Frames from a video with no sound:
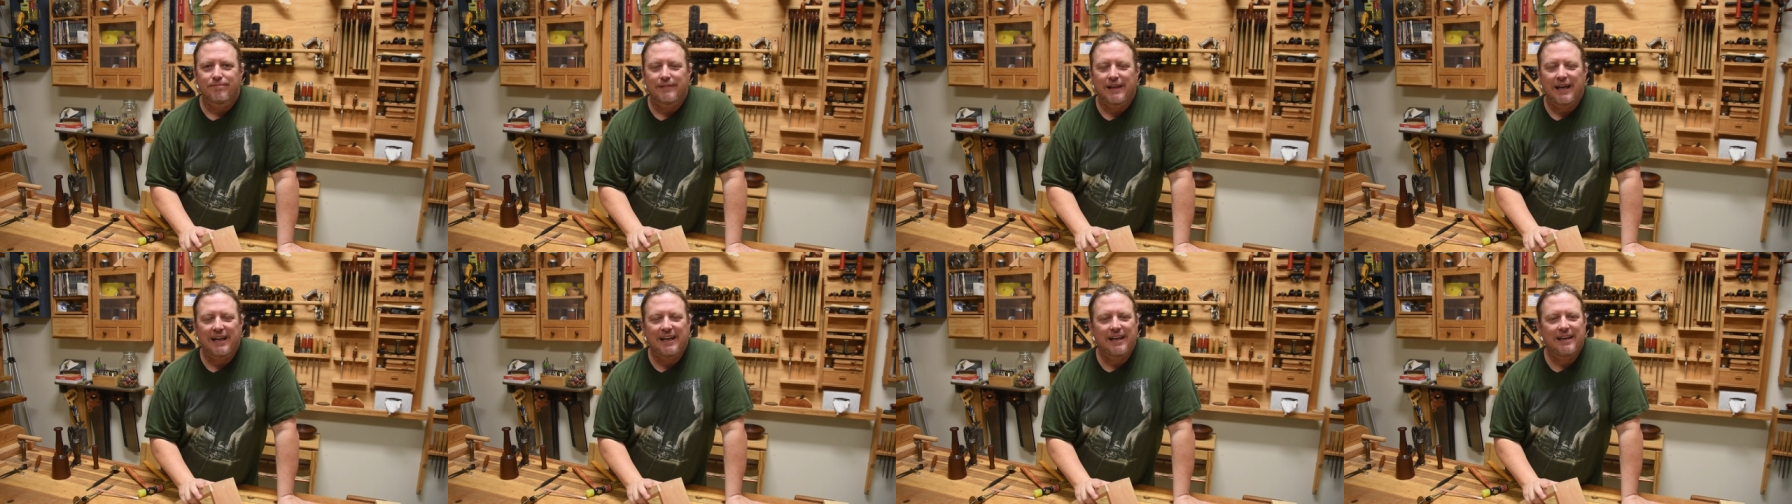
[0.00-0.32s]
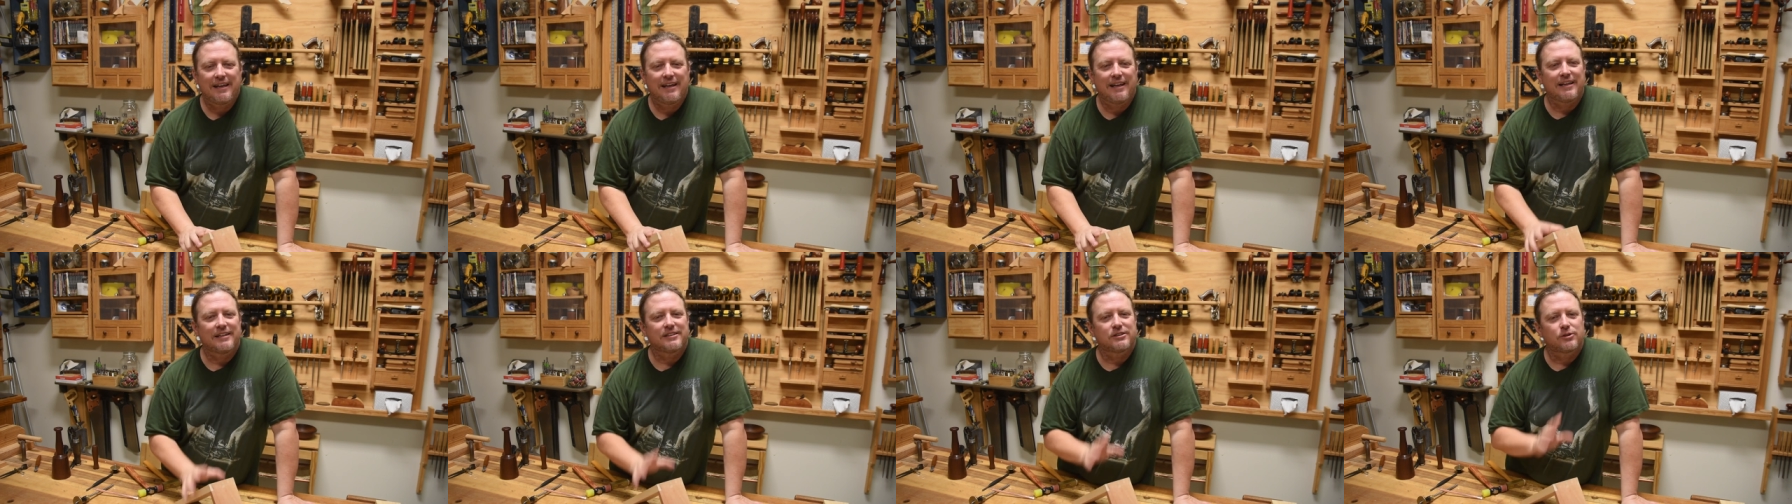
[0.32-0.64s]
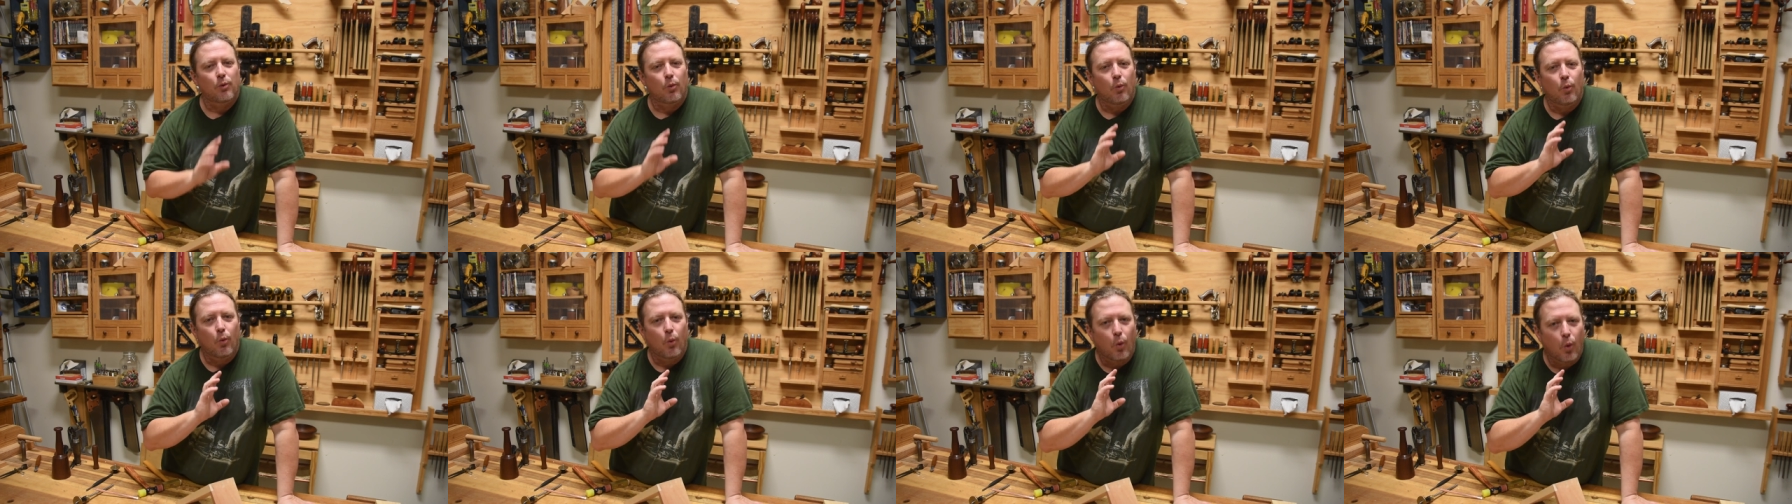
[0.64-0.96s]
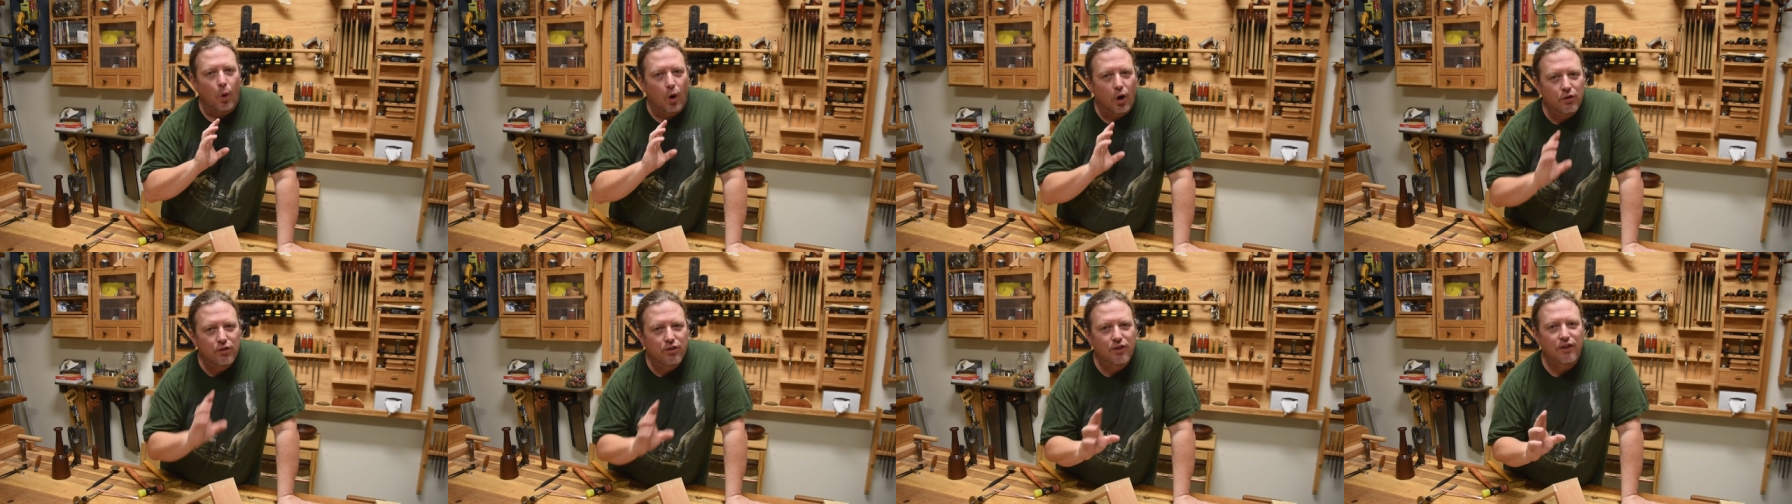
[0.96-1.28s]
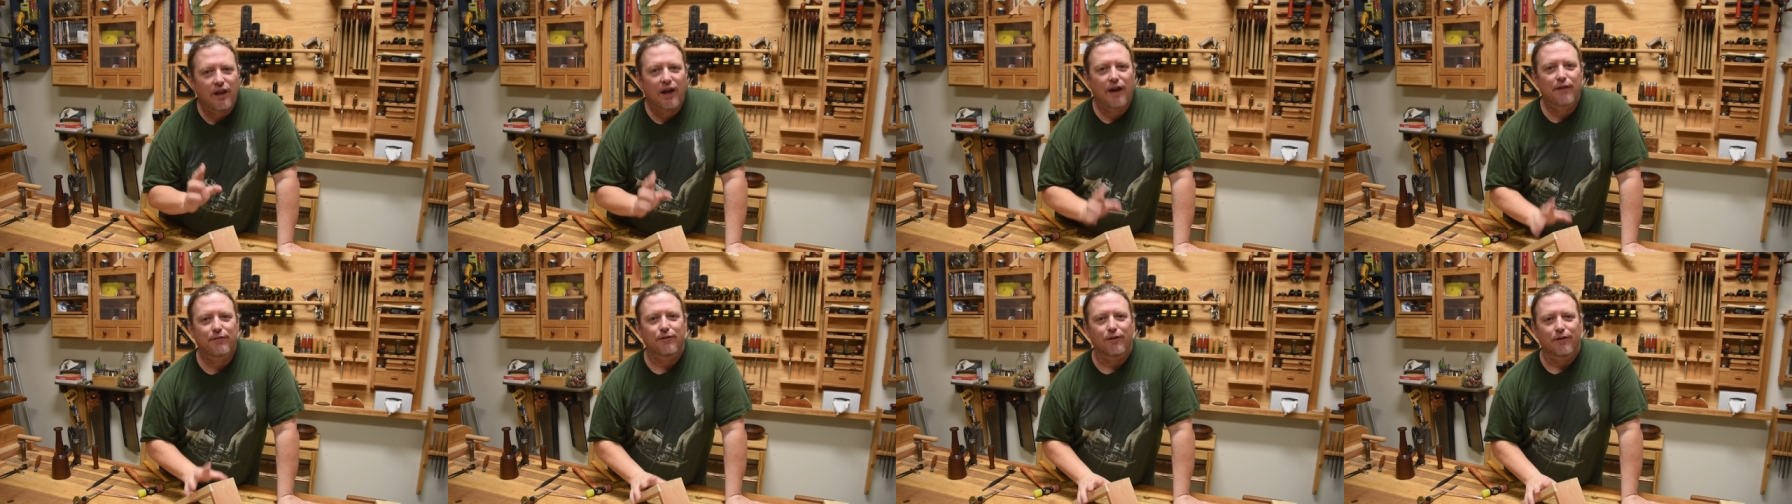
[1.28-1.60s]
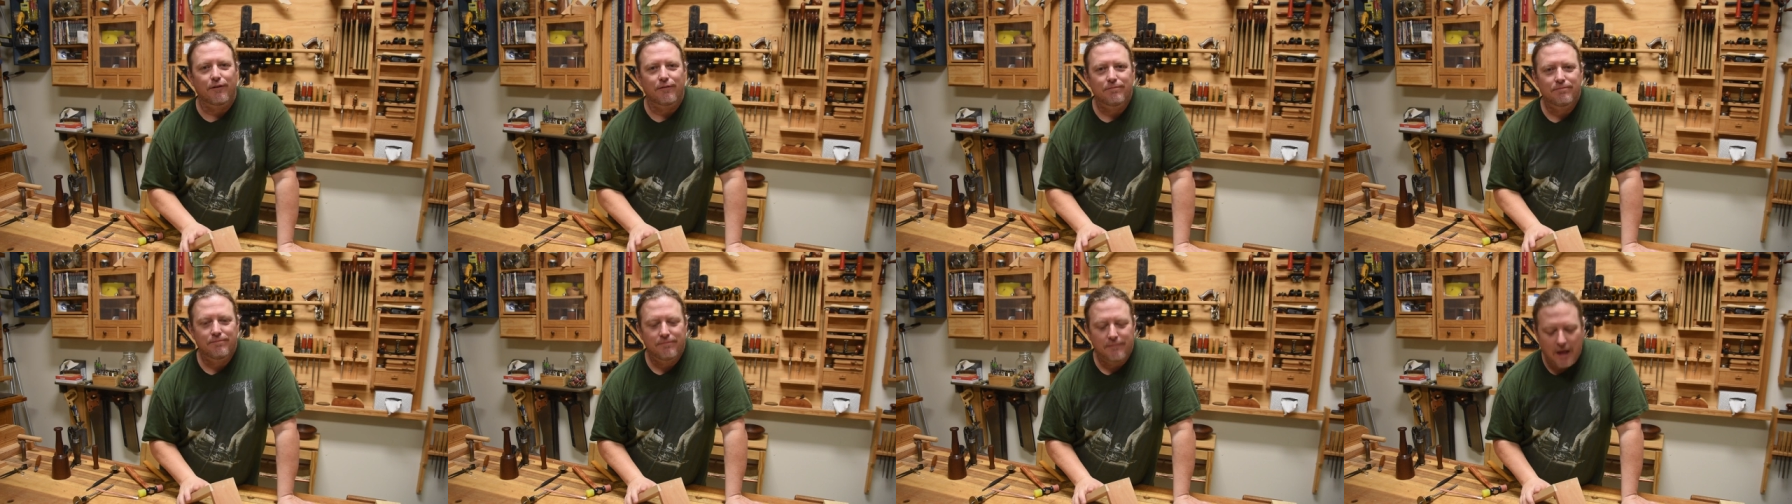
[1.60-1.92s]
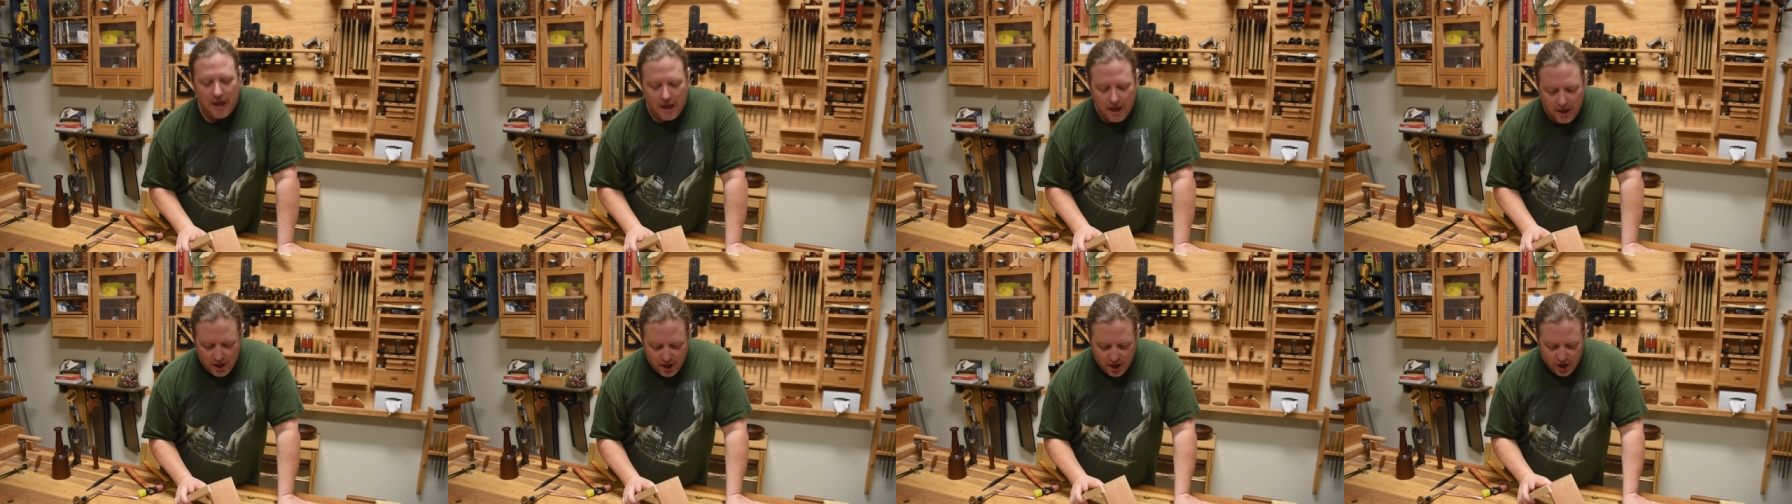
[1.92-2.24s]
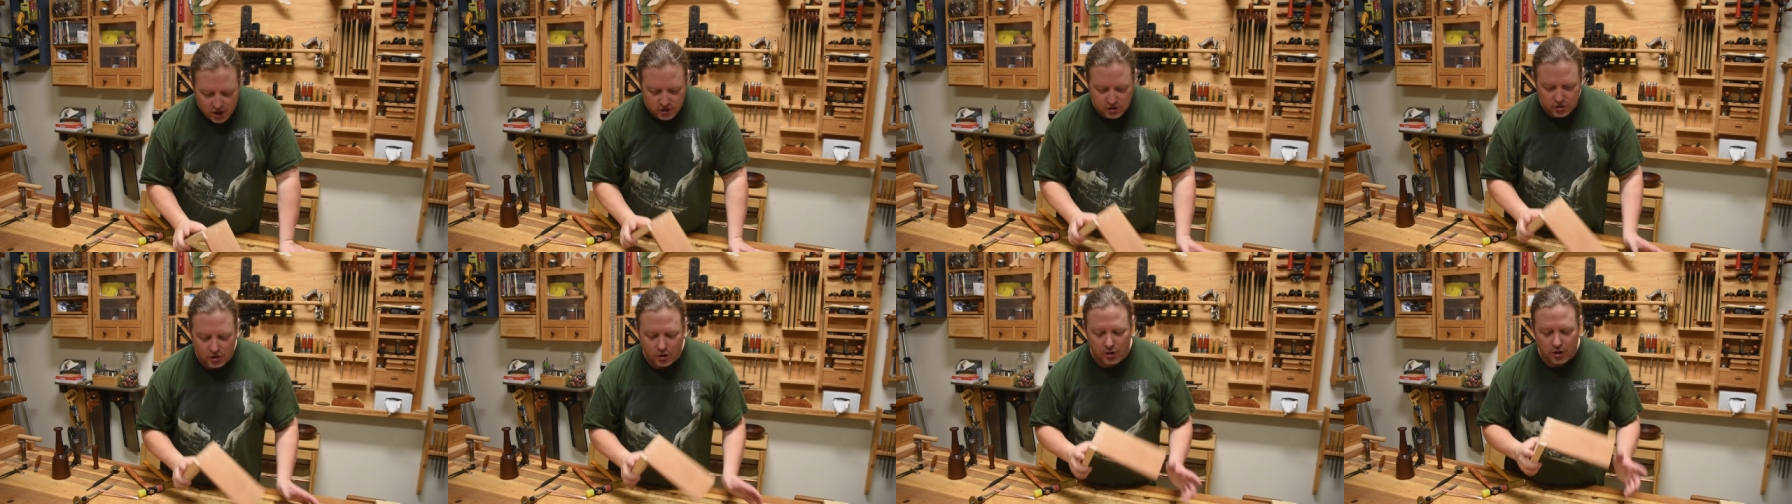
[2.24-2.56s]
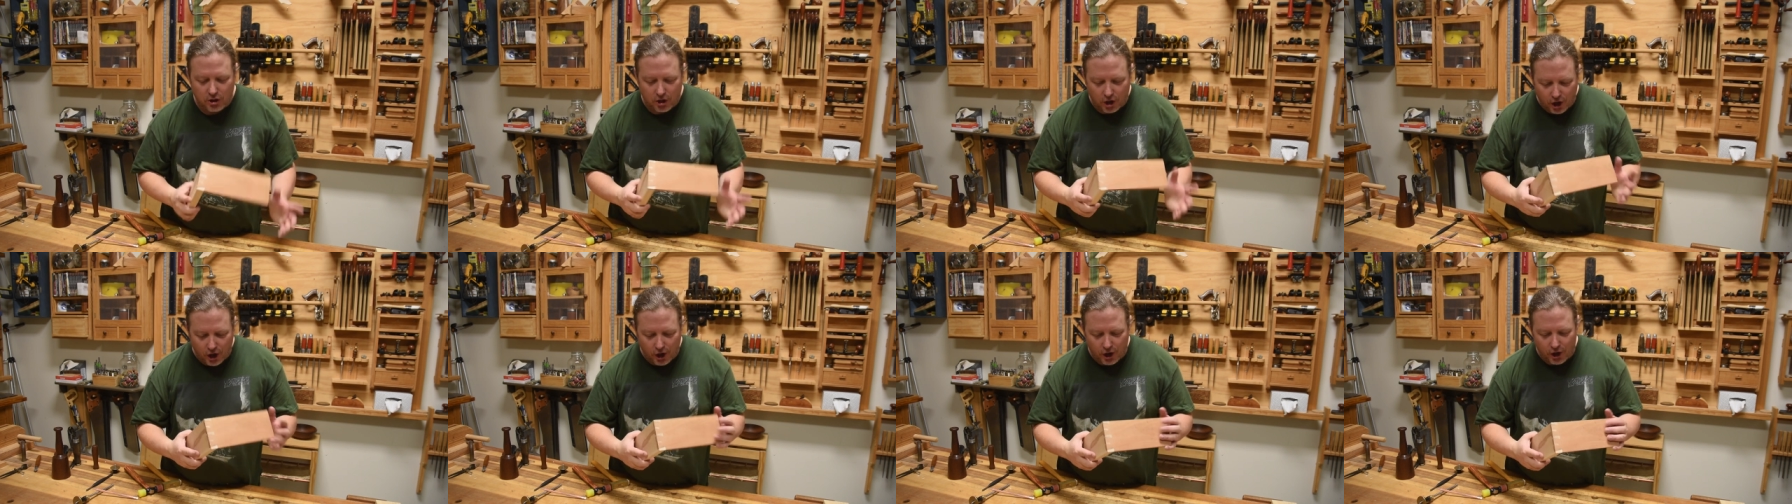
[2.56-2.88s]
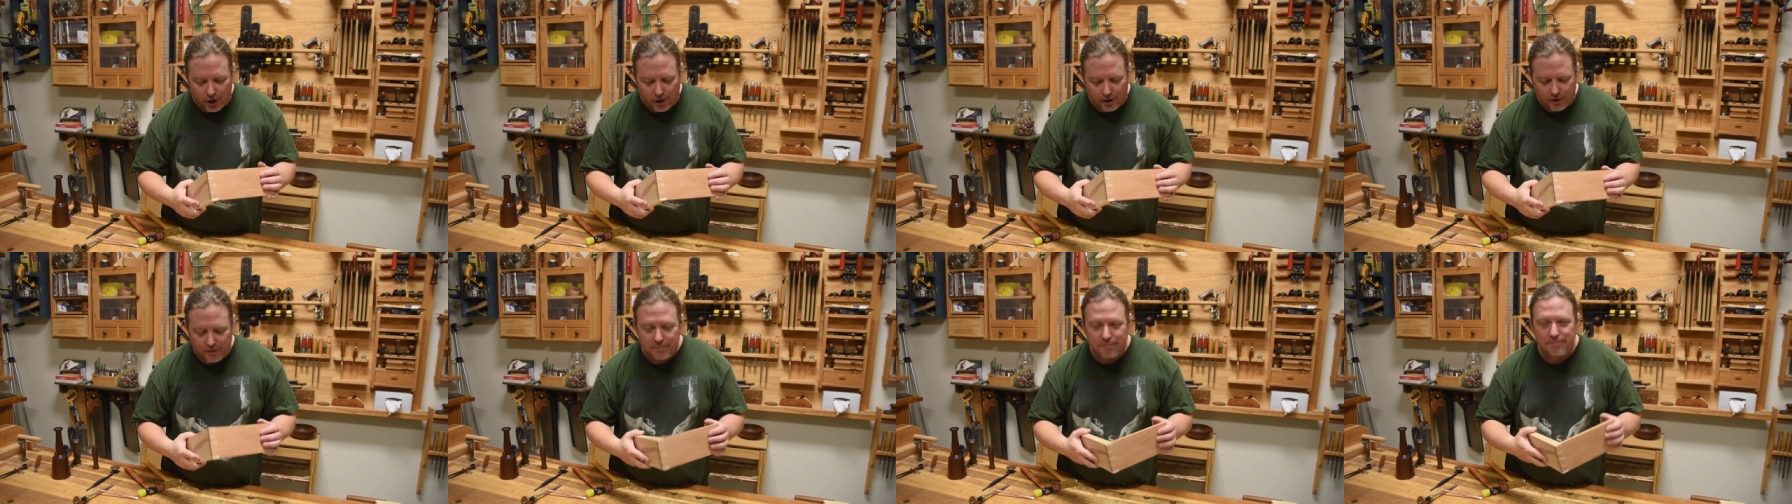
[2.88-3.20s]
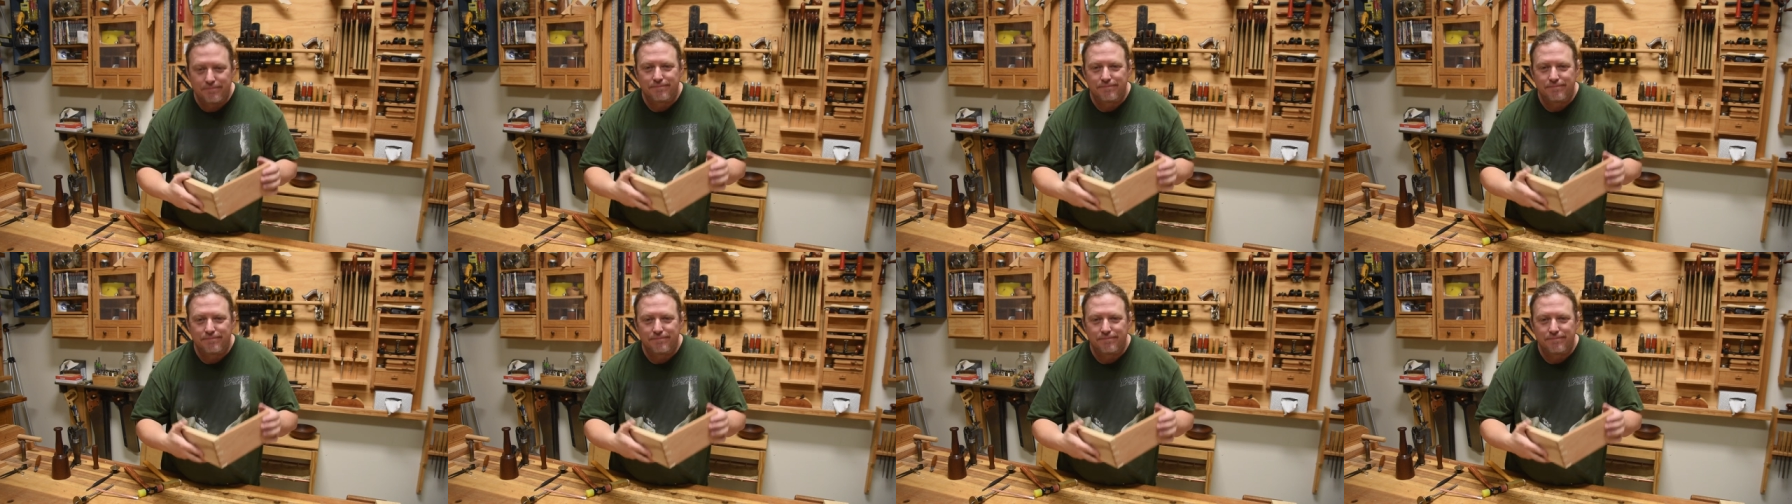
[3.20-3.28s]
that it is worth the effort to learn,